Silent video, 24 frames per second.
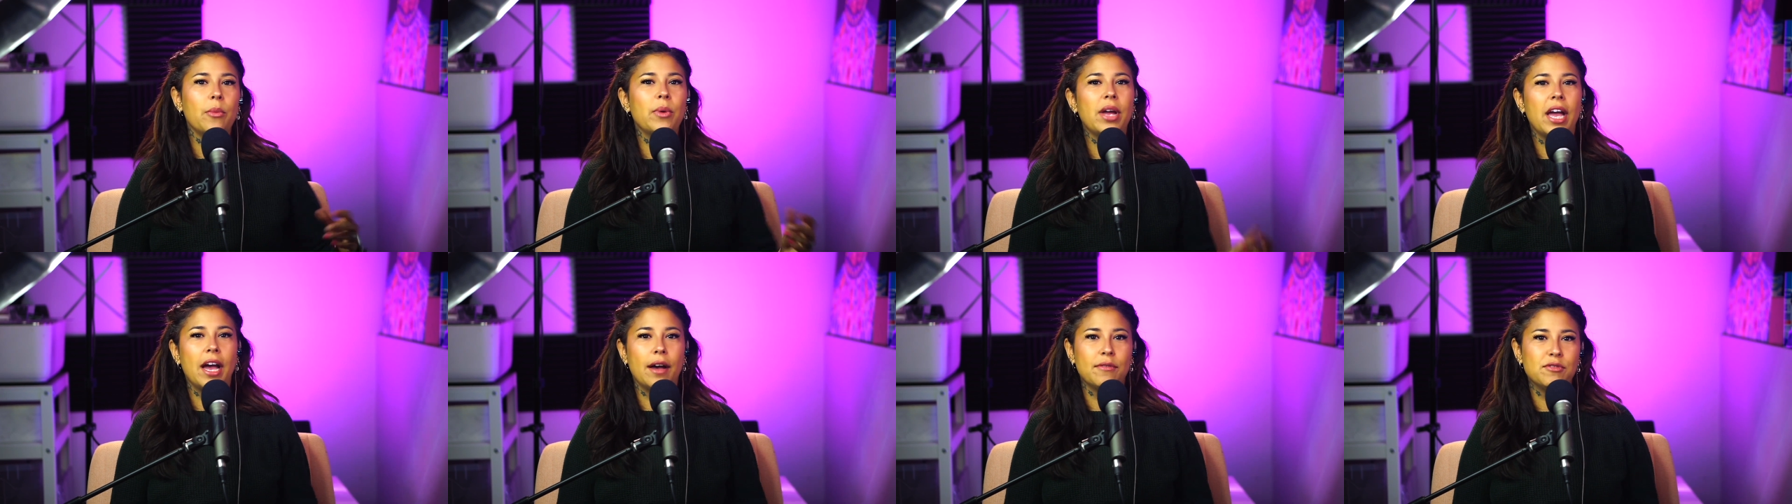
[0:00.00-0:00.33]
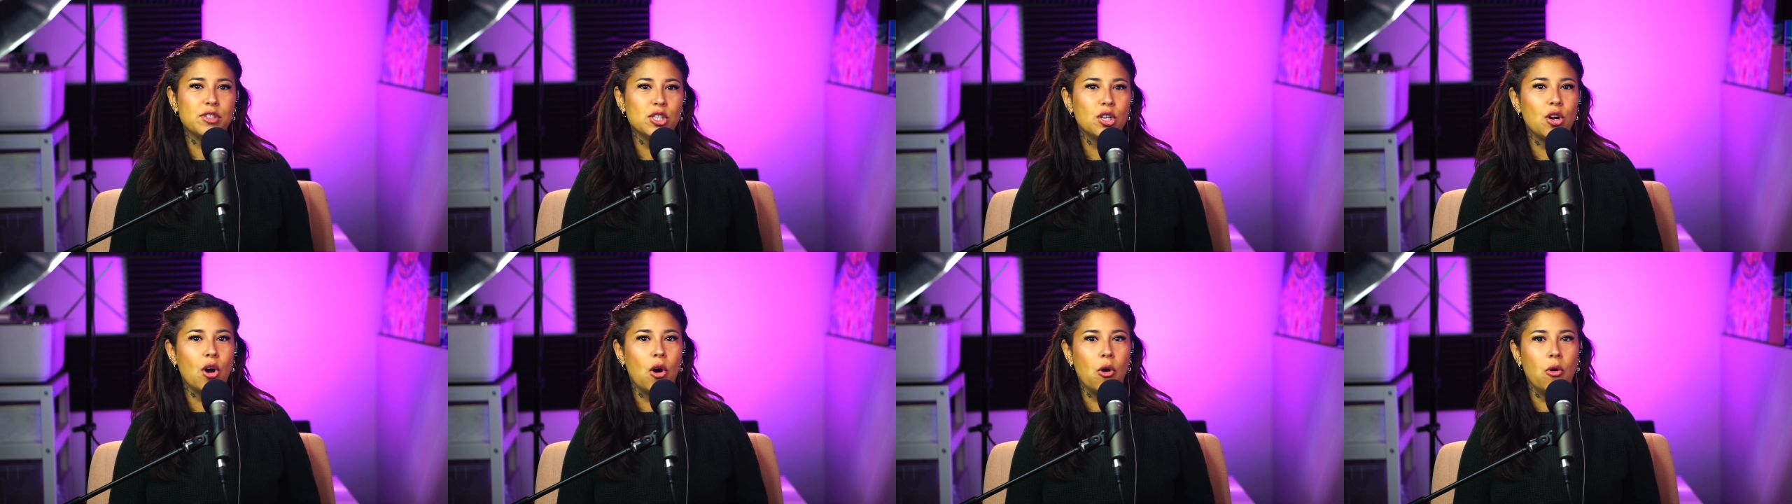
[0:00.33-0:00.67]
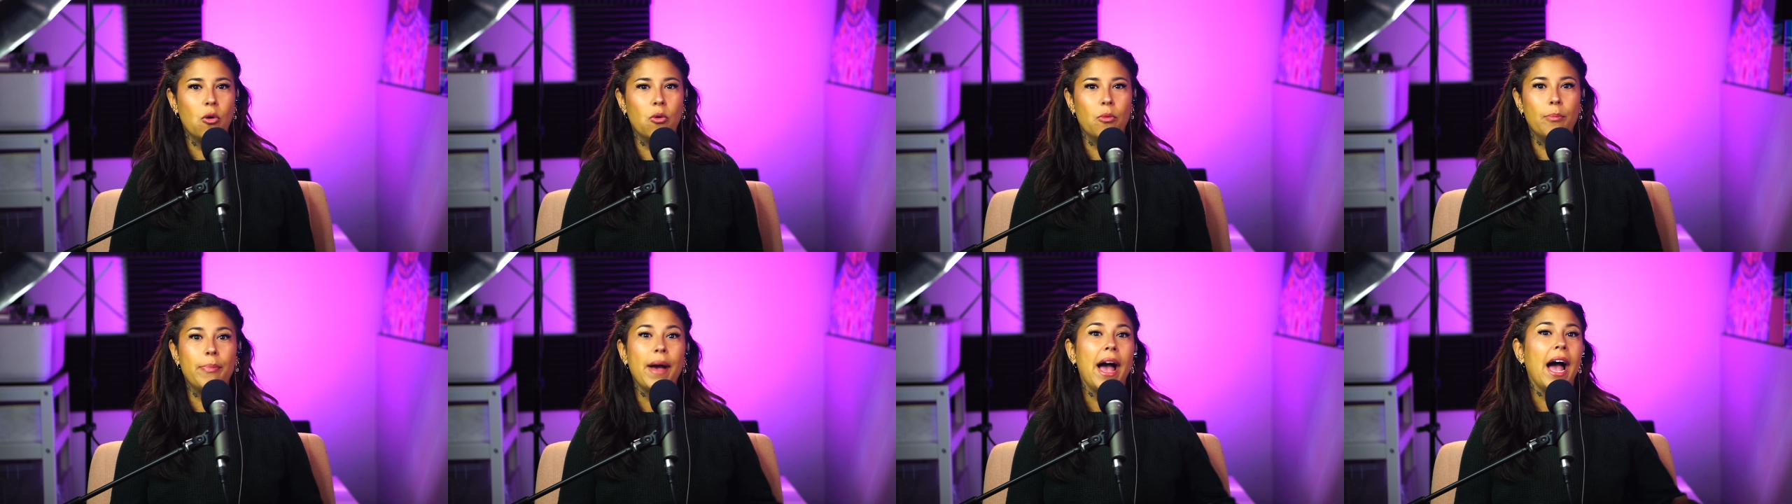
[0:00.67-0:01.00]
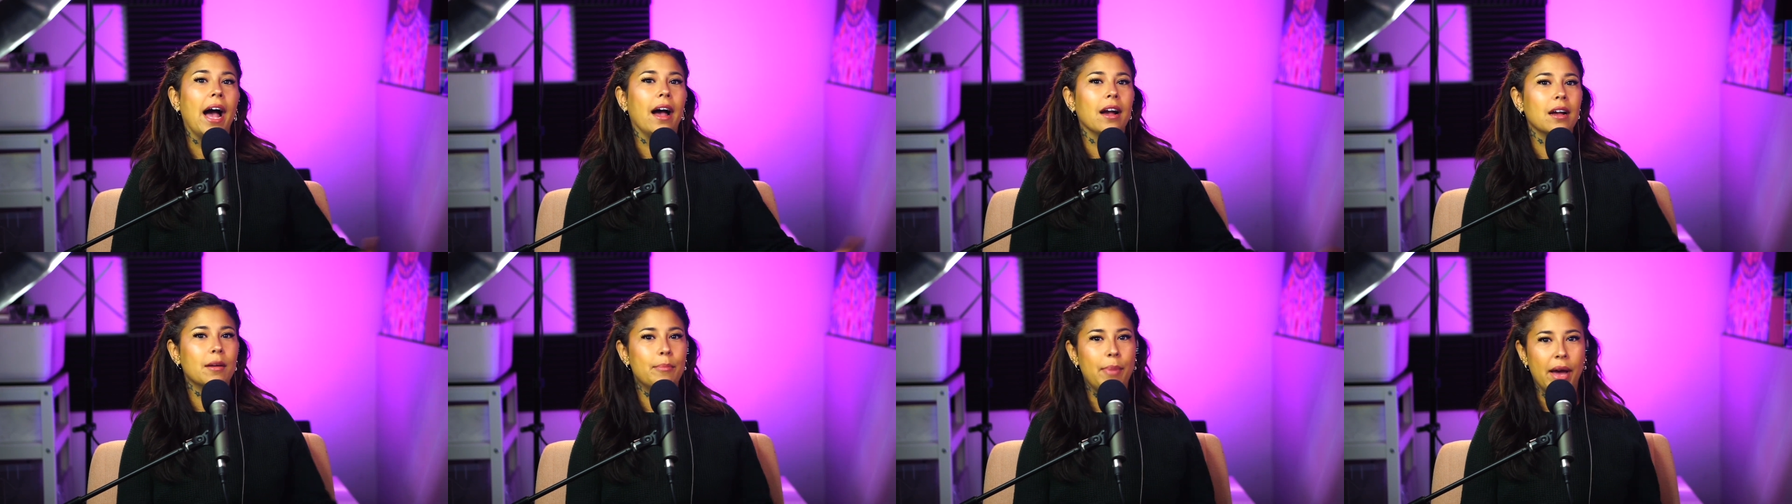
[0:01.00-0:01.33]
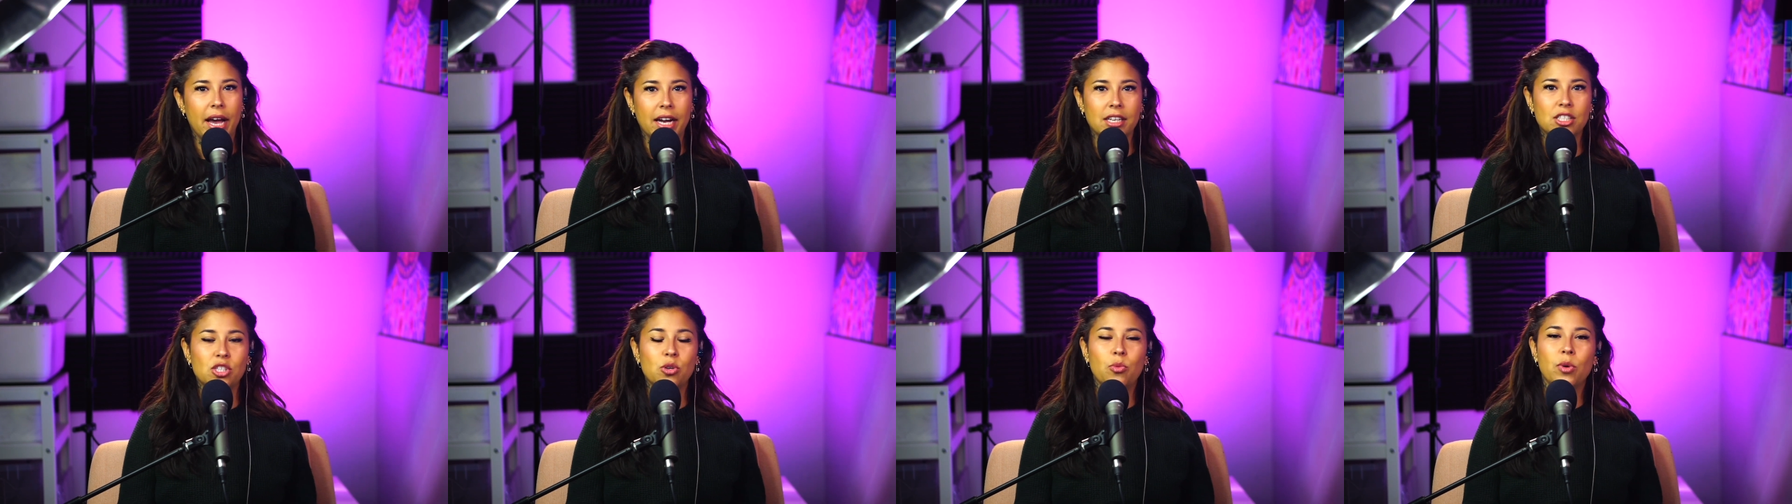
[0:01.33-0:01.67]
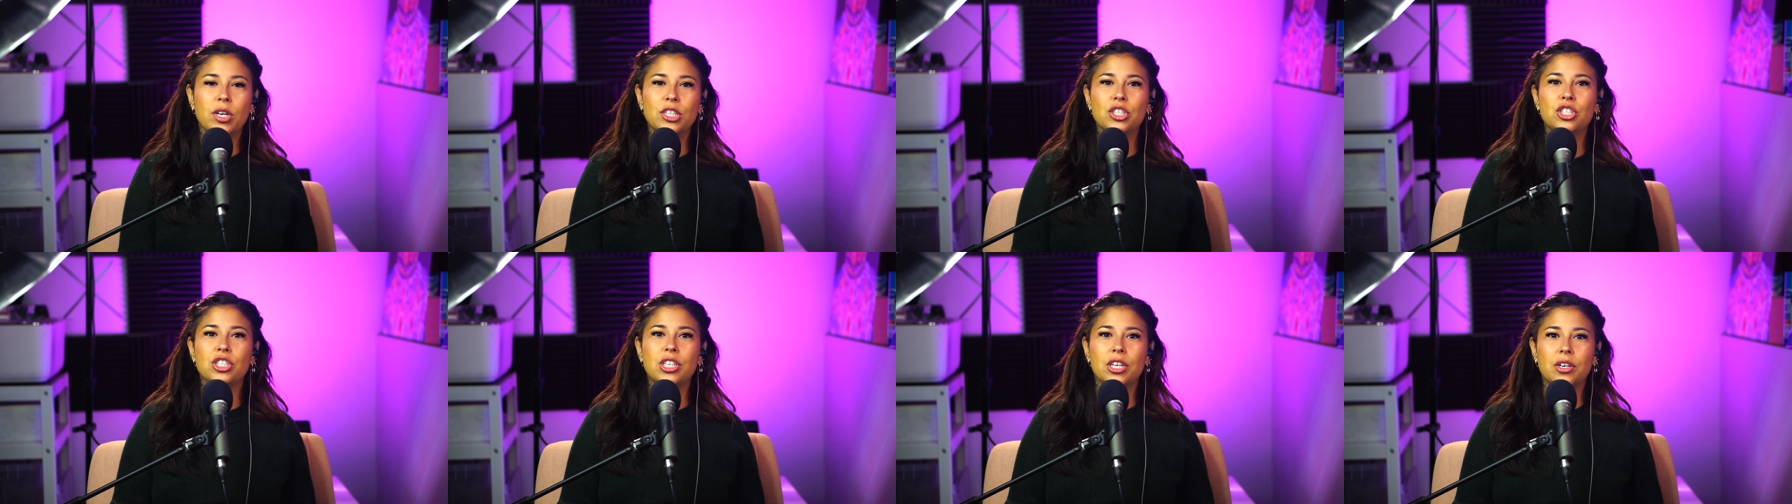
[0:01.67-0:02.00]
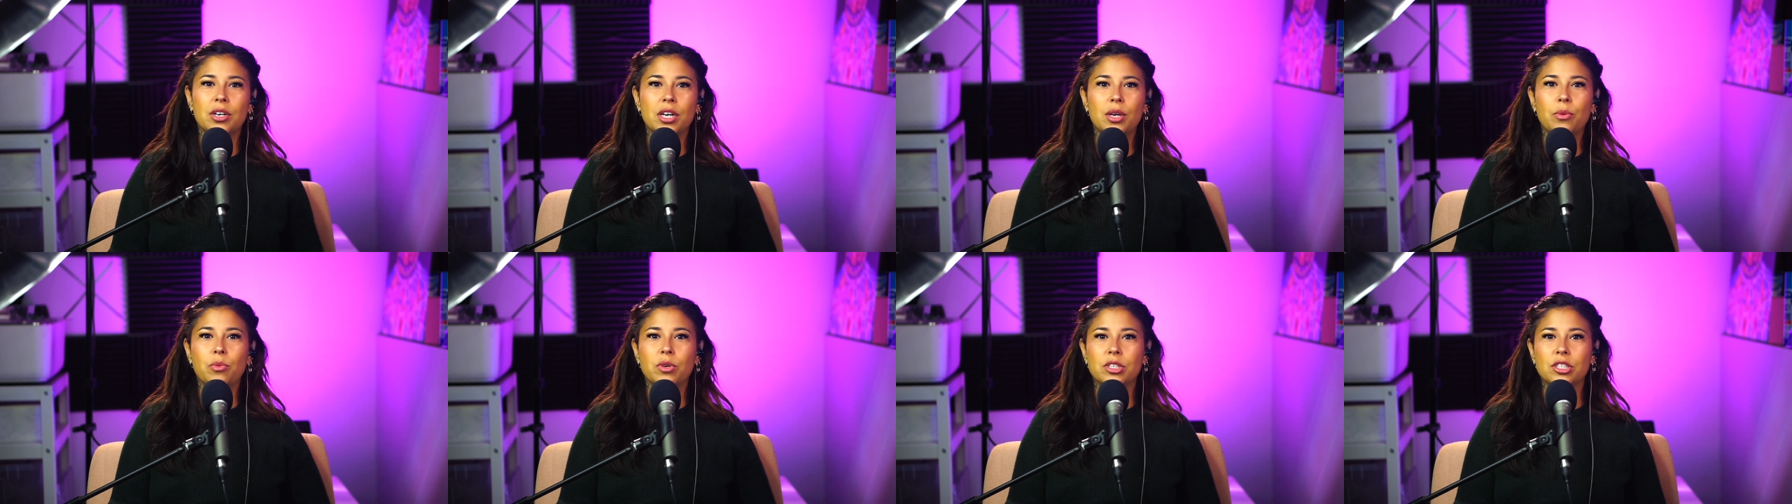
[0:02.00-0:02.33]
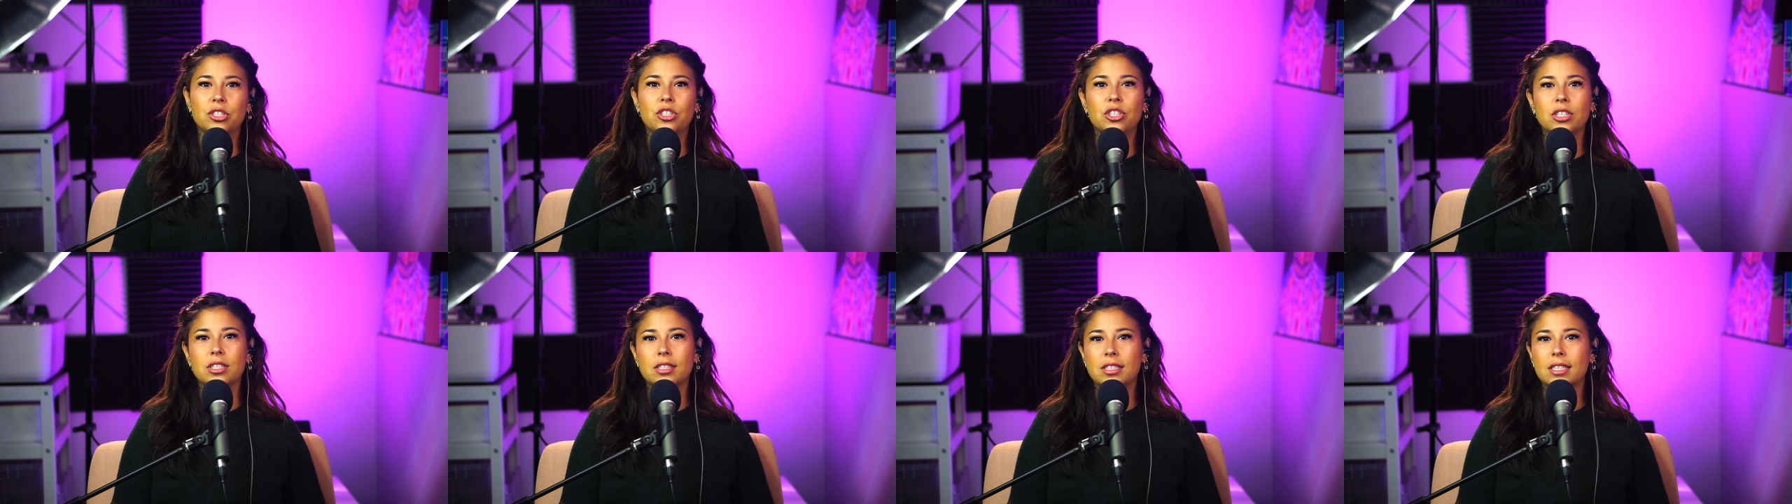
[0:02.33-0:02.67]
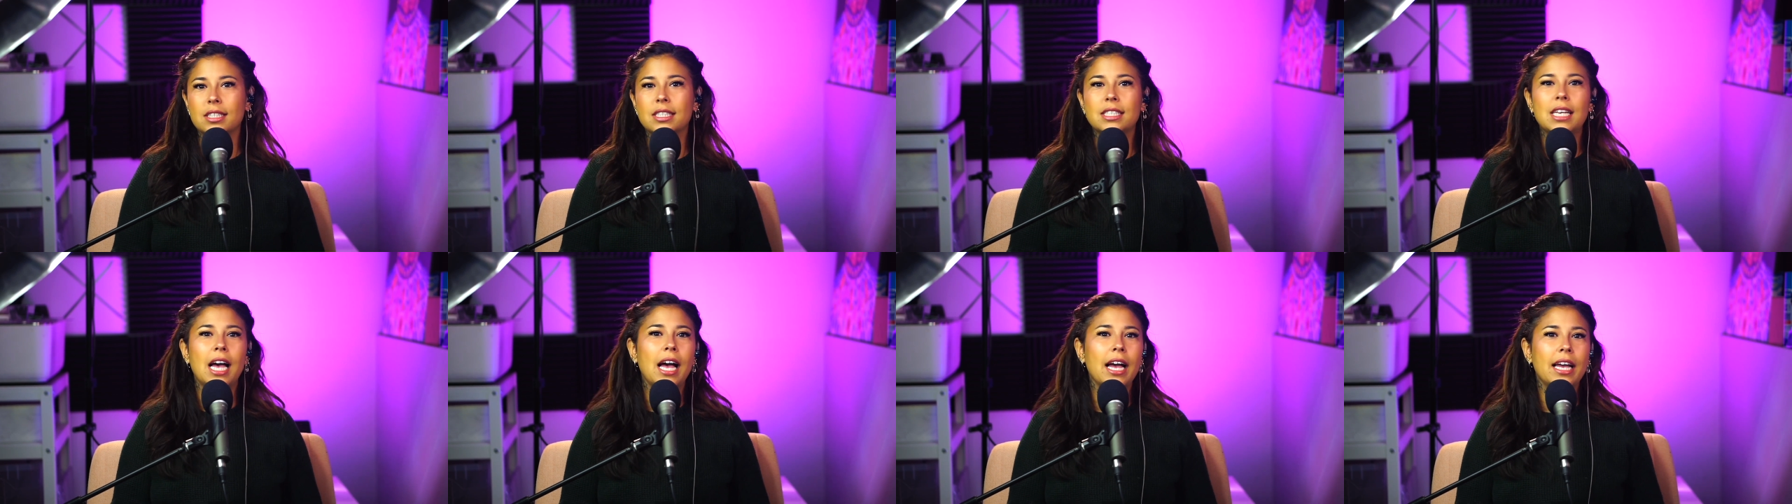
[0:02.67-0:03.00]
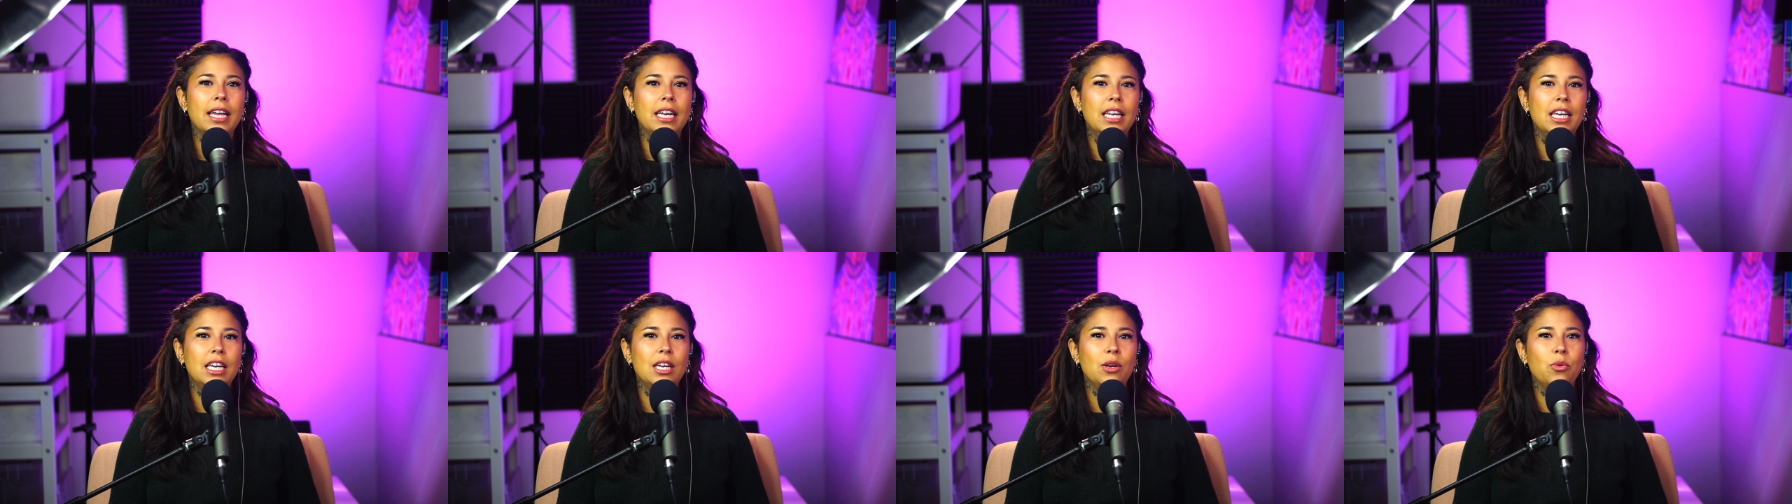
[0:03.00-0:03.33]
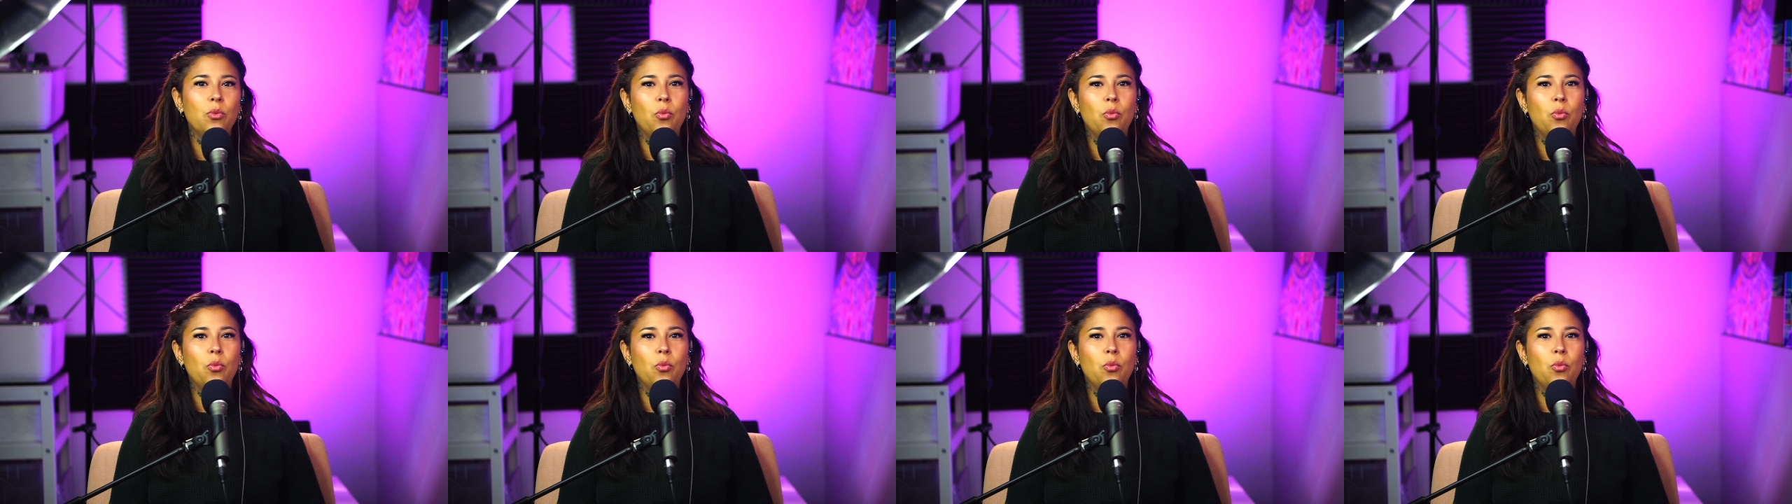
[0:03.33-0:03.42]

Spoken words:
we have to go back to when Sherri was just a tiny,